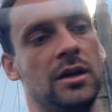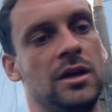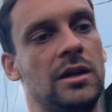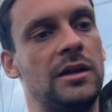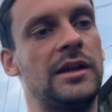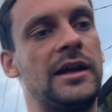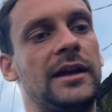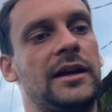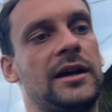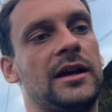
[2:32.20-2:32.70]

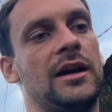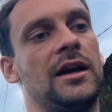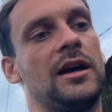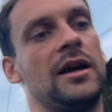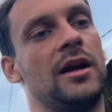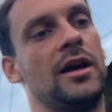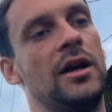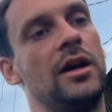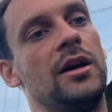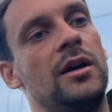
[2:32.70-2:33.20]
like
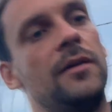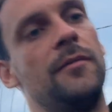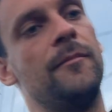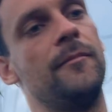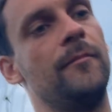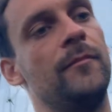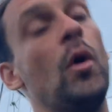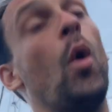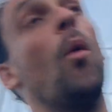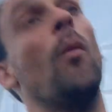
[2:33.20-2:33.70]

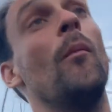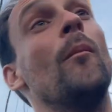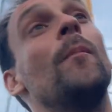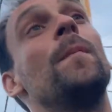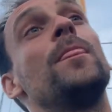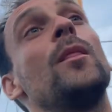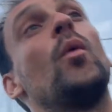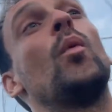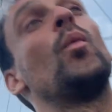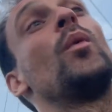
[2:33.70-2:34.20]
oh,
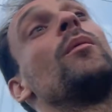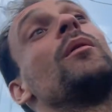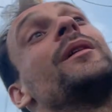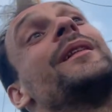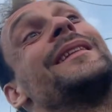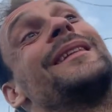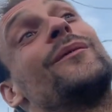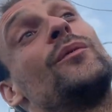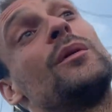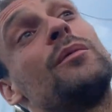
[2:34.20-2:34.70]
we
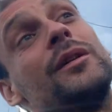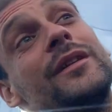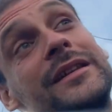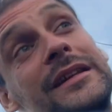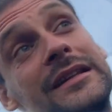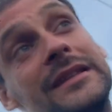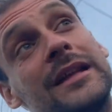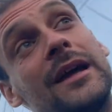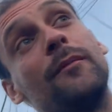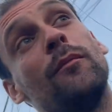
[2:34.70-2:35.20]
will
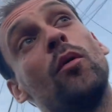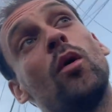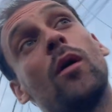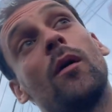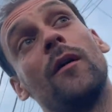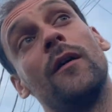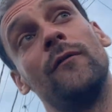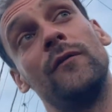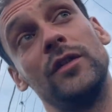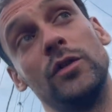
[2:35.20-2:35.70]
need
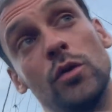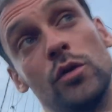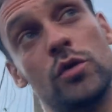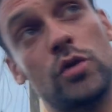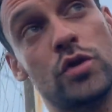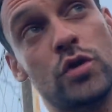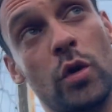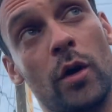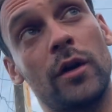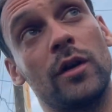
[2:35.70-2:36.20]
more video
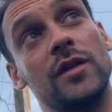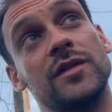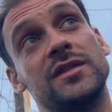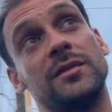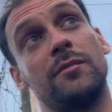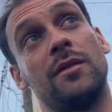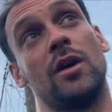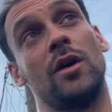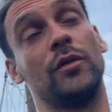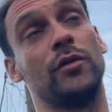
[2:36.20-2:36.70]
tutorials
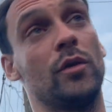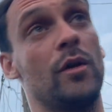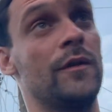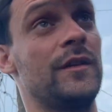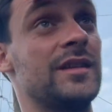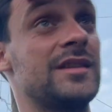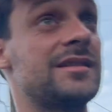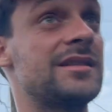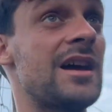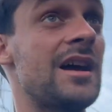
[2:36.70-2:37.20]
about all
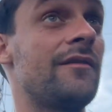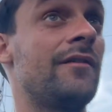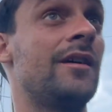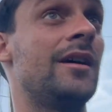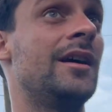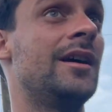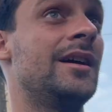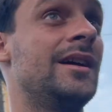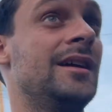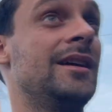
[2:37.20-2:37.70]
this stuff.
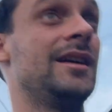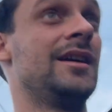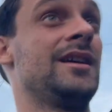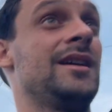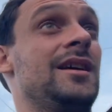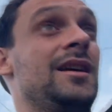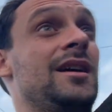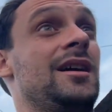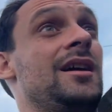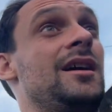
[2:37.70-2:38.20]

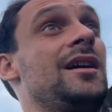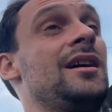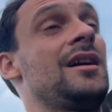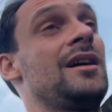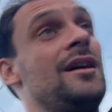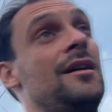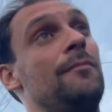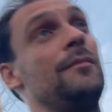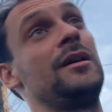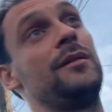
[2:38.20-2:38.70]

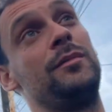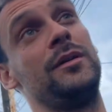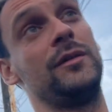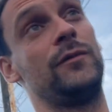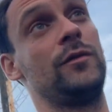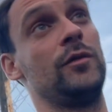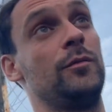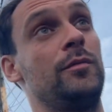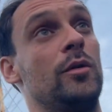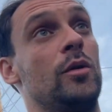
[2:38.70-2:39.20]
Maybe
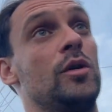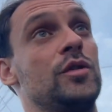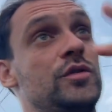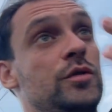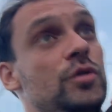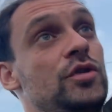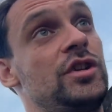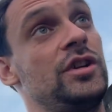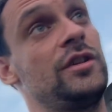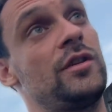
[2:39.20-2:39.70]
it will be
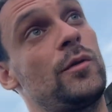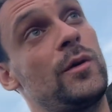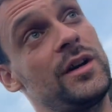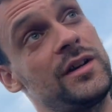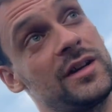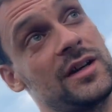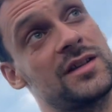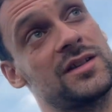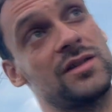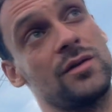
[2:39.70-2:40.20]
also
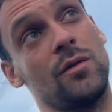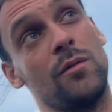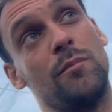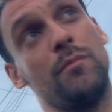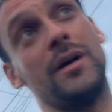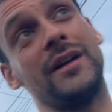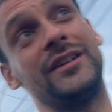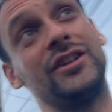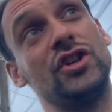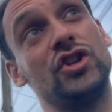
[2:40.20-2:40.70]
generating. So,
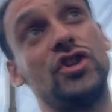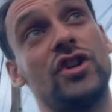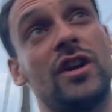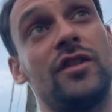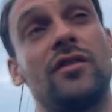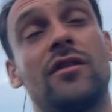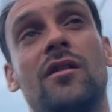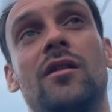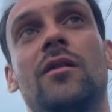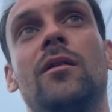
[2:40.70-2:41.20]
but in
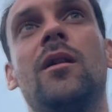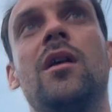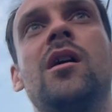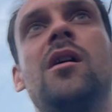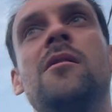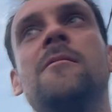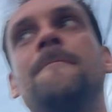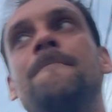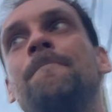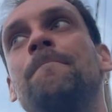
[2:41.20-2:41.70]
general,
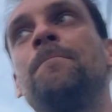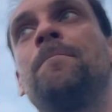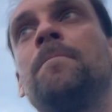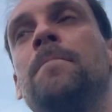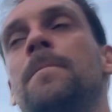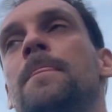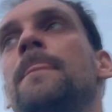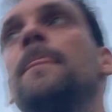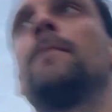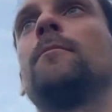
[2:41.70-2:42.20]

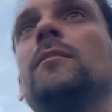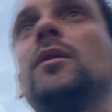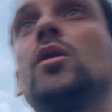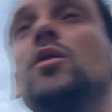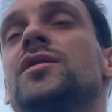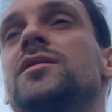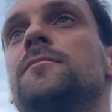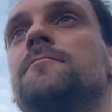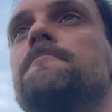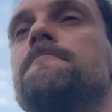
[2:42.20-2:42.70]

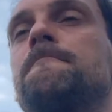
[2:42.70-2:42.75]
because